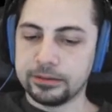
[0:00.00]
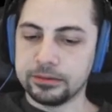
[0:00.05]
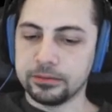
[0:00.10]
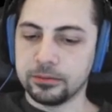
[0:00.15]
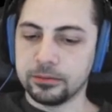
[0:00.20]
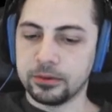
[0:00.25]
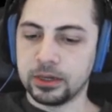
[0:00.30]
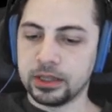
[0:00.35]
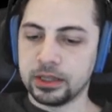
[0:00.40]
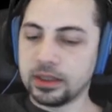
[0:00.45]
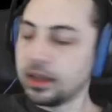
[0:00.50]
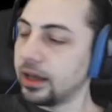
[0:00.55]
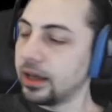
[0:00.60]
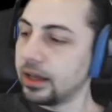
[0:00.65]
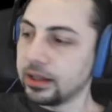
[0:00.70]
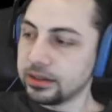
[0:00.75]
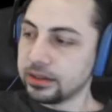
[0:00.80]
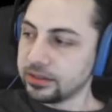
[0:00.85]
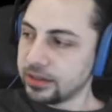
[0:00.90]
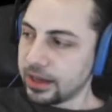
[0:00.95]
What the
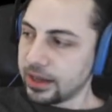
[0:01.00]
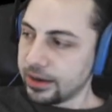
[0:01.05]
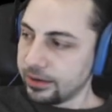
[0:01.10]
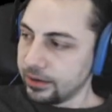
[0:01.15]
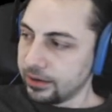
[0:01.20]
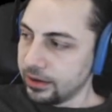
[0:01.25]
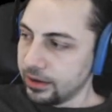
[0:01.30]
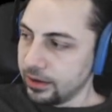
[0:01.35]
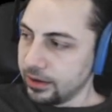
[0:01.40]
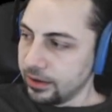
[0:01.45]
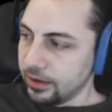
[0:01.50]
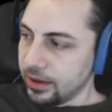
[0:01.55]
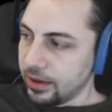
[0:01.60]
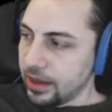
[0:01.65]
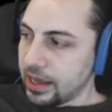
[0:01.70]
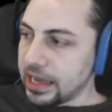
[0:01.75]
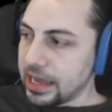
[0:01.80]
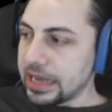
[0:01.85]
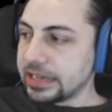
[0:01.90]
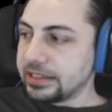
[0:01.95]
hell is that?
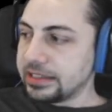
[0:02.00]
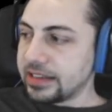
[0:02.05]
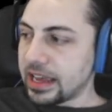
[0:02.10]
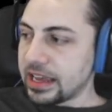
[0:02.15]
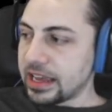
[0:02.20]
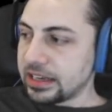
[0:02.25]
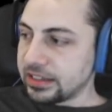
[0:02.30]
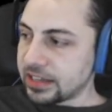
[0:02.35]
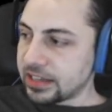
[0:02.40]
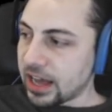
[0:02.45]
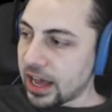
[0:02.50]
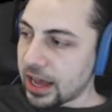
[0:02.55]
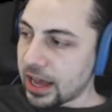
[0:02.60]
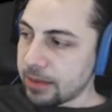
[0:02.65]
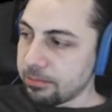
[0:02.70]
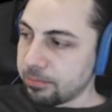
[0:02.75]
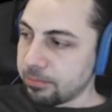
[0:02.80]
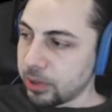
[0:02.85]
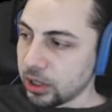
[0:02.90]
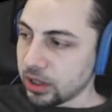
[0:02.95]
A
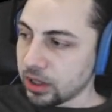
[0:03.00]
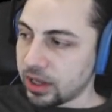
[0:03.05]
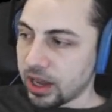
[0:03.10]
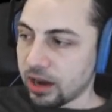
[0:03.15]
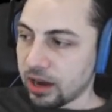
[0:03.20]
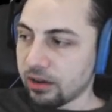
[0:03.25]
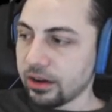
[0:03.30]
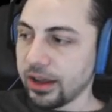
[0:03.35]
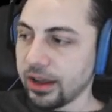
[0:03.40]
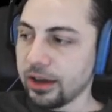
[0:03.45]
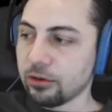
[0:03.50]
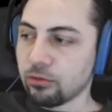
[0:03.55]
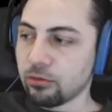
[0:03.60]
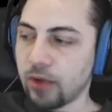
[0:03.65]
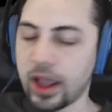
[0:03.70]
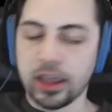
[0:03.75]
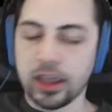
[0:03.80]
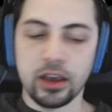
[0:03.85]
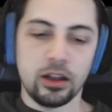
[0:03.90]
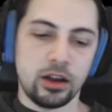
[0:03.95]
date-time Bulgarian
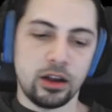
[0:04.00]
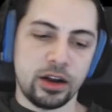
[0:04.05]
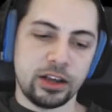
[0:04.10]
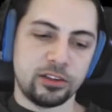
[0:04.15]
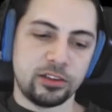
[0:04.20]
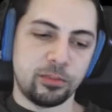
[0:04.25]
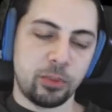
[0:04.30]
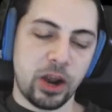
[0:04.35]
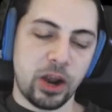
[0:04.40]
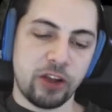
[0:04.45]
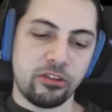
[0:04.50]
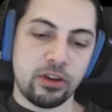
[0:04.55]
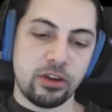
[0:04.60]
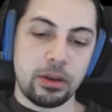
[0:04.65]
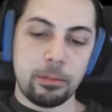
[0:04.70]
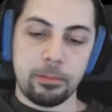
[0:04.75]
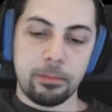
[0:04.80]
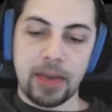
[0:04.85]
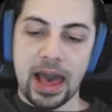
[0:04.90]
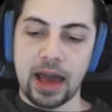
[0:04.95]
regular
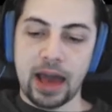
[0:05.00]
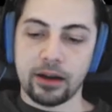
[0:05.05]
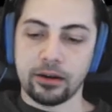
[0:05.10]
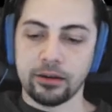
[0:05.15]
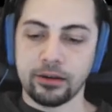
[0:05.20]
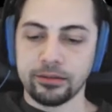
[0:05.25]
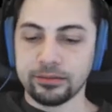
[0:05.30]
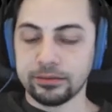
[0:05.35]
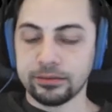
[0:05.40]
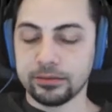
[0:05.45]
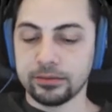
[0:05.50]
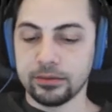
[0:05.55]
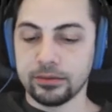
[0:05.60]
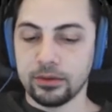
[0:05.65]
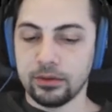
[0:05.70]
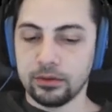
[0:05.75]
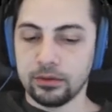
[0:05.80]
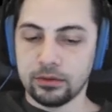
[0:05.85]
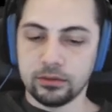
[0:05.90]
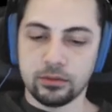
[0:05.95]
expression pattern.
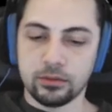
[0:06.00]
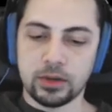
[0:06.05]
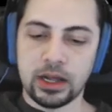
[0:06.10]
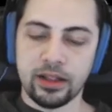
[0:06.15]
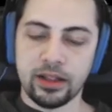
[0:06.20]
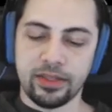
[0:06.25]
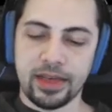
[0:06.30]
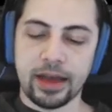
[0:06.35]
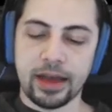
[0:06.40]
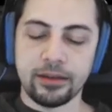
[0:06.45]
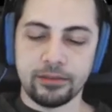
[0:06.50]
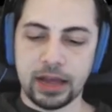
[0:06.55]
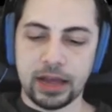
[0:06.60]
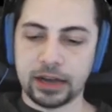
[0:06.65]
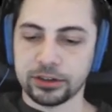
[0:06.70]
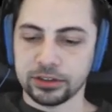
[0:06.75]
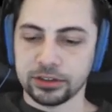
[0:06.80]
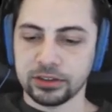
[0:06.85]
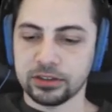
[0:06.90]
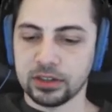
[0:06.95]
Well, that
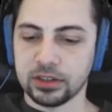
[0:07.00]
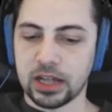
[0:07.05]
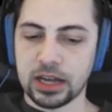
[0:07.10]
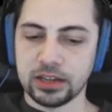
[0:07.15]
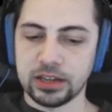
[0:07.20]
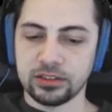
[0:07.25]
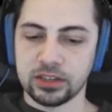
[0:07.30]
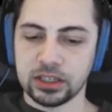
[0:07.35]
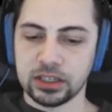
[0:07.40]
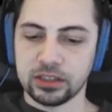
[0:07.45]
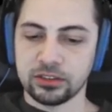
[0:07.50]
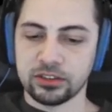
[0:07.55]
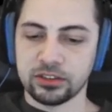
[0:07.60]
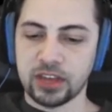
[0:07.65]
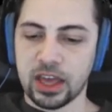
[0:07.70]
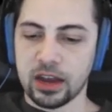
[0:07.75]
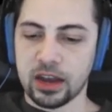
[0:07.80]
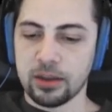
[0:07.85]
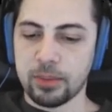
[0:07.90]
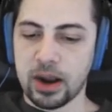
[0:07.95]
actually is a lot easier to
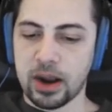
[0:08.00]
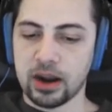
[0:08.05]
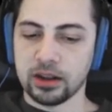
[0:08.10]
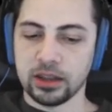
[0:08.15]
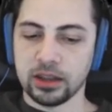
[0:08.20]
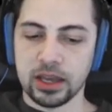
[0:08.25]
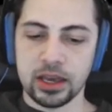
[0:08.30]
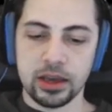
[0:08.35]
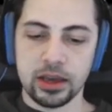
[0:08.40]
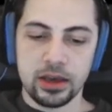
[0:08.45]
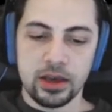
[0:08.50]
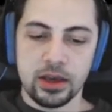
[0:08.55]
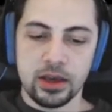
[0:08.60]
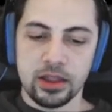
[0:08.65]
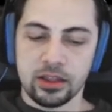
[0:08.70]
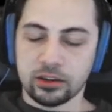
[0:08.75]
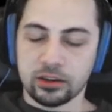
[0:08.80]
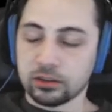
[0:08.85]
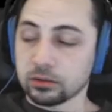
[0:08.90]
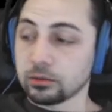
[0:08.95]
understand. Apparently,
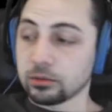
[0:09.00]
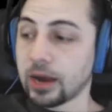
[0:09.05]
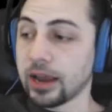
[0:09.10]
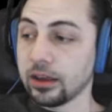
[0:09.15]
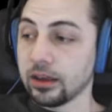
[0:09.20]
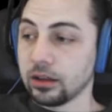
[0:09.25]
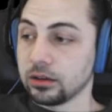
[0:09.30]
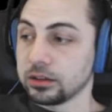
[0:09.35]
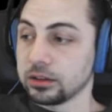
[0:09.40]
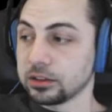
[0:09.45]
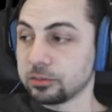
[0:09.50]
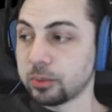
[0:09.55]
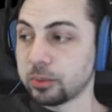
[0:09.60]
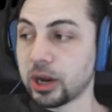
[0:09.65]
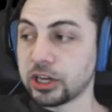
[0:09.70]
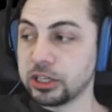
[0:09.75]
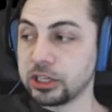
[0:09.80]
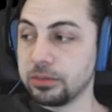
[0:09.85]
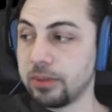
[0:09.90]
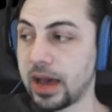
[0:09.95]
there's a regular
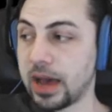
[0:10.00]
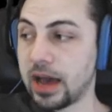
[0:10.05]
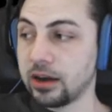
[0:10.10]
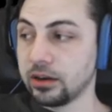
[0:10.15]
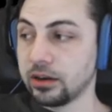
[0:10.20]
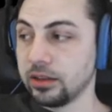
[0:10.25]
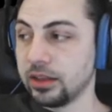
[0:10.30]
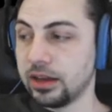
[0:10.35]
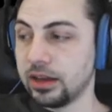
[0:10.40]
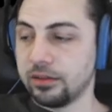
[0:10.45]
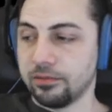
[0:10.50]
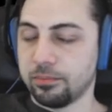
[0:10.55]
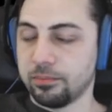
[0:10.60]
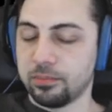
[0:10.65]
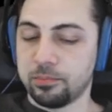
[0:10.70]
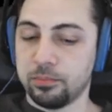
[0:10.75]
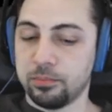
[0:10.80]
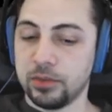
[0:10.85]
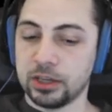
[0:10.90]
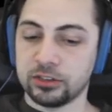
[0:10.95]
expression pattern that
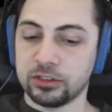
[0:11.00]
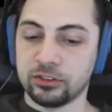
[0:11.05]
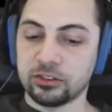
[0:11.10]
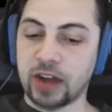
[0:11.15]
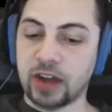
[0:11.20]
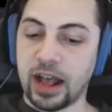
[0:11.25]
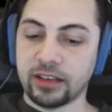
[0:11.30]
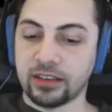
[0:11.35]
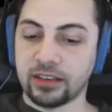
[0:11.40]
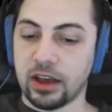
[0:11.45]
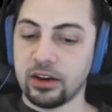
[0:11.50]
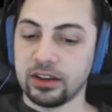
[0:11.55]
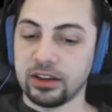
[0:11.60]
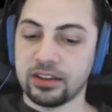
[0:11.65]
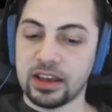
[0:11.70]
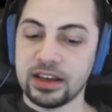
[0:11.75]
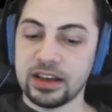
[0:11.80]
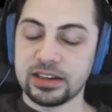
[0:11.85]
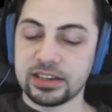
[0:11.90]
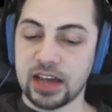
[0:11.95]
extracts out a
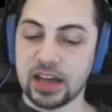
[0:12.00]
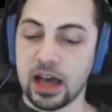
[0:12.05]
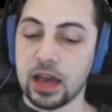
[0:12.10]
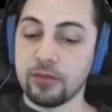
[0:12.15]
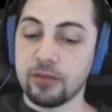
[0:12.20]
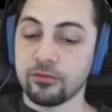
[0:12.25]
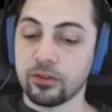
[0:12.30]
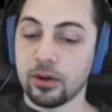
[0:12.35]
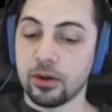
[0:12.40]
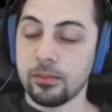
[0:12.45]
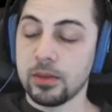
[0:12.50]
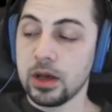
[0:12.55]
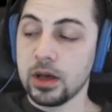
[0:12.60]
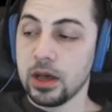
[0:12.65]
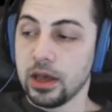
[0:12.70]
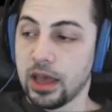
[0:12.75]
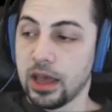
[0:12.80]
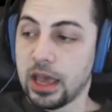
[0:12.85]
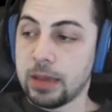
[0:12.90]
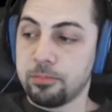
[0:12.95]
date and time from
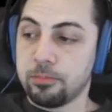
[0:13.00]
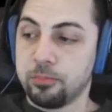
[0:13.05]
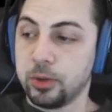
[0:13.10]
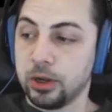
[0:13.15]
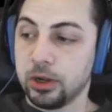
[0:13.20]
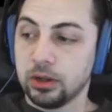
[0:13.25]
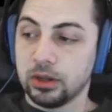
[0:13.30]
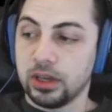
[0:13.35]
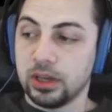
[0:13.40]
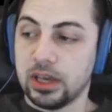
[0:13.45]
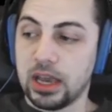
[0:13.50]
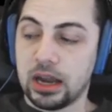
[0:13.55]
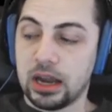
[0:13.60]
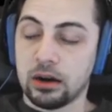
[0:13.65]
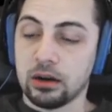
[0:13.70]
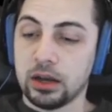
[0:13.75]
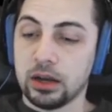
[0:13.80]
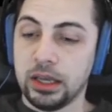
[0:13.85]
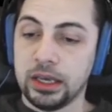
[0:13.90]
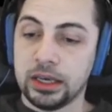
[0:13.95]
a
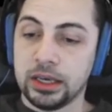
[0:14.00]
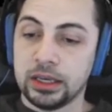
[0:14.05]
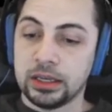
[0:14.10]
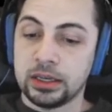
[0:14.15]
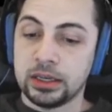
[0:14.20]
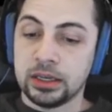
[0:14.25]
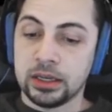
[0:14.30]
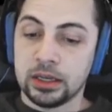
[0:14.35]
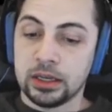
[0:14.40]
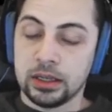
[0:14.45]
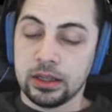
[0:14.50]
Bulgarian